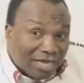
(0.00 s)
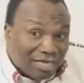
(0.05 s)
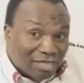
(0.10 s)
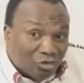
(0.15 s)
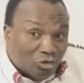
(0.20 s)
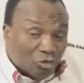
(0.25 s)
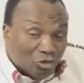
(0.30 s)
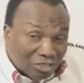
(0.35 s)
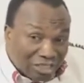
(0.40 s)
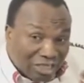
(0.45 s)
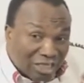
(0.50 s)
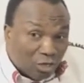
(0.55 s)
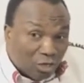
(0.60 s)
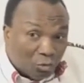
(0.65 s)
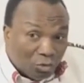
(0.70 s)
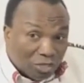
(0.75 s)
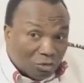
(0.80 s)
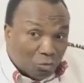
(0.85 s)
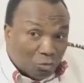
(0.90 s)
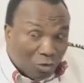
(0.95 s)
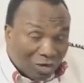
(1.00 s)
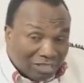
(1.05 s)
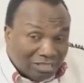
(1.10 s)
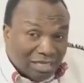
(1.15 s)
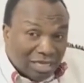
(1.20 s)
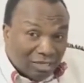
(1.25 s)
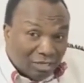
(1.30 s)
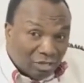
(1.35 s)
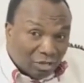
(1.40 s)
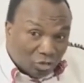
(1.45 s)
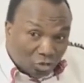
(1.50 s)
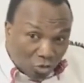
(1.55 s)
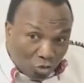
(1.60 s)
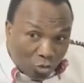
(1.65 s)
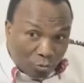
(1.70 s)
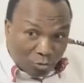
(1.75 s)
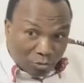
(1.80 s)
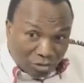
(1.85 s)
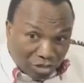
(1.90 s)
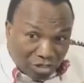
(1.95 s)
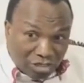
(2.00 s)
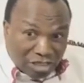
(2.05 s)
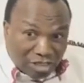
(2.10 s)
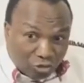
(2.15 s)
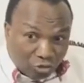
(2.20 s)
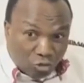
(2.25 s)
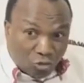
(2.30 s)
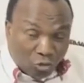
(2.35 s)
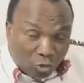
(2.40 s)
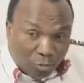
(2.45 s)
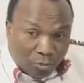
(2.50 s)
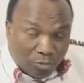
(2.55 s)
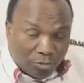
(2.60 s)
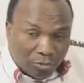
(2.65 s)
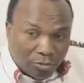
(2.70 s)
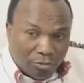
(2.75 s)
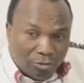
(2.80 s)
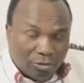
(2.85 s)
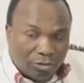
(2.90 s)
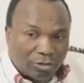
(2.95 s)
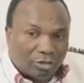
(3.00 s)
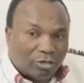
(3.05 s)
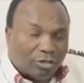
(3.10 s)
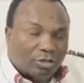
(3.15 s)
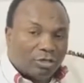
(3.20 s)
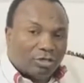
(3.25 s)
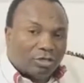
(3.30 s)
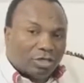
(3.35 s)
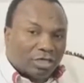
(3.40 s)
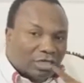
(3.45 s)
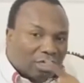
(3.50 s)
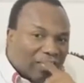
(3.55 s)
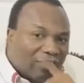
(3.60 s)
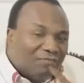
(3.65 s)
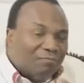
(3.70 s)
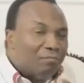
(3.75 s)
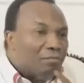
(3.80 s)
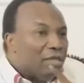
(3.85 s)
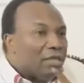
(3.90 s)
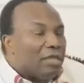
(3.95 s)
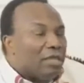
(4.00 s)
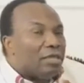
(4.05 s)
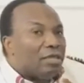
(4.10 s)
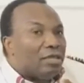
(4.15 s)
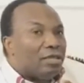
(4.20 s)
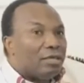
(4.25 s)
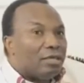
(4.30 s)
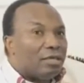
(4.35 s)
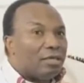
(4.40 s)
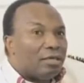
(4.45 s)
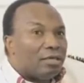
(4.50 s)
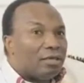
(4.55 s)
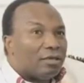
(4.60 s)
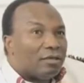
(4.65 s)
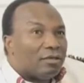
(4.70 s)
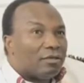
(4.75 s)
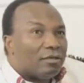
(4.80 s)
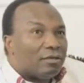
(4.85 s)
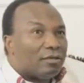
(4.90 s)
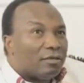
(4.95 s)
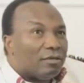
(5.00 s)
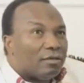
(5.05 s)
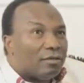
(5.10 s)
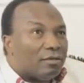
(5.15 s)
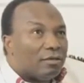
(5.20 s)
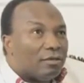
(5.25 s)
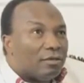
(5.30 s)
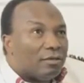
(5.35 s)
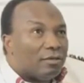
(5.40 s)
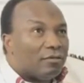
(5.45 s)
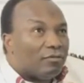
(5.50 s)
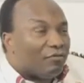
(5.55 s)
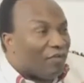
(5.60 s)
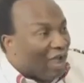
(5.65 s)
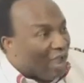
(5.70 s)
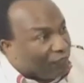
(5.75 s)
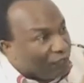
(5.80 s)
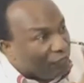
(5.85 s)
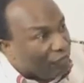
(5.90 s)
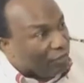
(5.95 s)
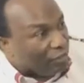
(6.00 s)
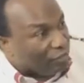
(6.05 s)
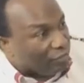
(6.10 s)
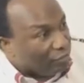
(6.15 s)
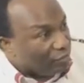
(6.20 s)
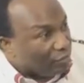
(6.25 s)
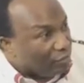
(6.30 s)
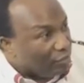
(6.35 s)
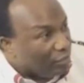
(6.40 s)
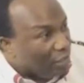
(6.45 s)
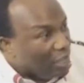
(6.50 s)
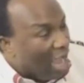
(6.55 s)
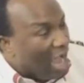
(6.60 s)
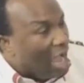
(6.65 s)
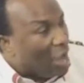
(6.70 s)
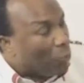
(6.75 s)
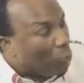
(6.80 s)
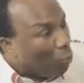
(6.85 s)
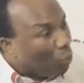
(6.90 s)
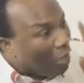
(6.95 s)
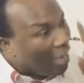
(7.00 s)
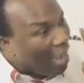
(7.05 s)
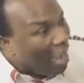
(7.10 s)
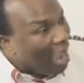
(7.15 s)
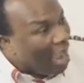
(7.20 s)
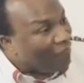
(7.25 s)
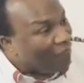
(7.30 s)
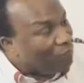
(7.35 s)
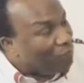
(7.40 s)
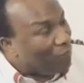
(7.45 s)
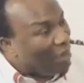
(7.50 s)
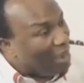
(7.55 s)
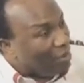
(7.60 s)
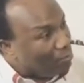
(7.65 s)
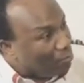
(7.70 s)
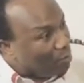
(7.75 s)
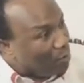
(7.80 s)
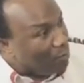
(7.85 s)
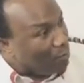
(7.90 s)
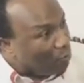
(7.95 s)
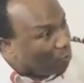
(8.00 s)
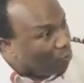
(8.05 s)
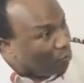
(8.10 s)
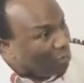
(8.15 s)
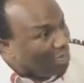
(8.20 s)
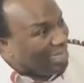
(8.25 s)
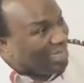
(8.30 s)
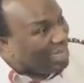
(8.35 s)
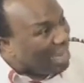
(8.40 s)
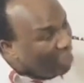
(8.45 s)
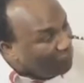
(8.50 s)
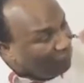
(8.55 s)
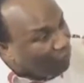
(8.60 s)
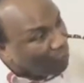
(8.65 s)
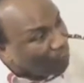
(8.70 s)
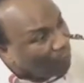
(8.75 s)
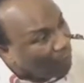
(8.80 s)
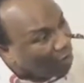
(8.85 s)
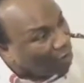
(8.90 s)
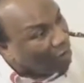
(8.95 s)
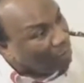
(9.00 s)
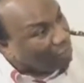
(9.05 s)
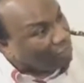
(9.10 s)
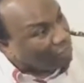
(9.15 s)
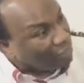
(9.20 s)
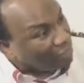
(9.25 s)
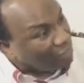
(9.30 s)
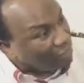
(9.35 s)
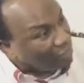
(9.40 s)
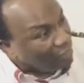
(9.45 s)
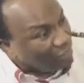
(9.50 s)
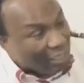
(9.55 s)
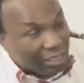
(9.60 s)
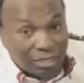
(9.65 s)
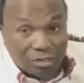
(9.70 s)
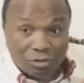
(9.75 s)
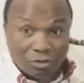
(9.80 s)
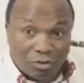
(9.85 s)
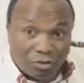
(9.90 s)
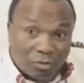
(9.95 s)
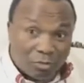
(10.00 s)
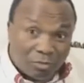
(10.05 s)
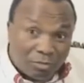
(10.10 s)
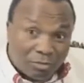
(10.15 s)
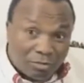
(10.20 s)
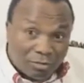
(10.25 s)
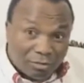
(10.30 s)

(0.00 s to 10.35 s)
to deal with Western Europe, East Europe, give me 5 years, I will have my people in every parliament in Europe.